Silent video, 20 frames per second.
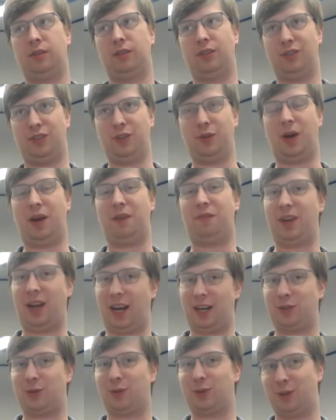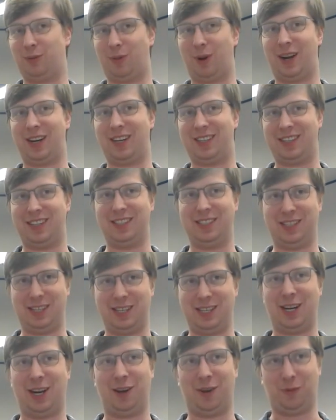You do have to actually write in
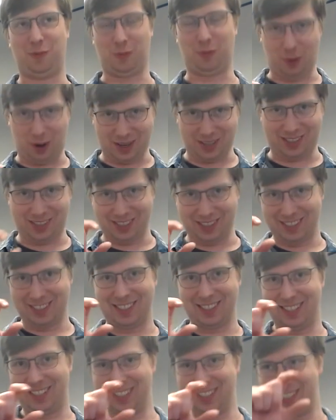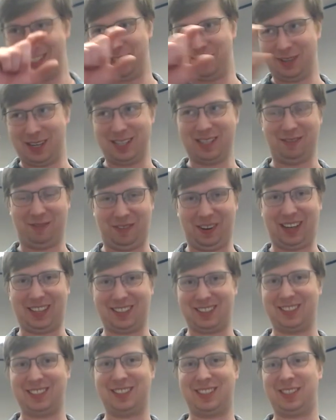detail what you need to
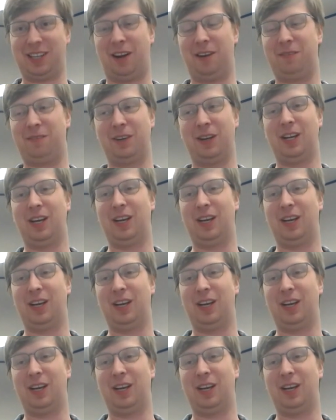fix and stuff.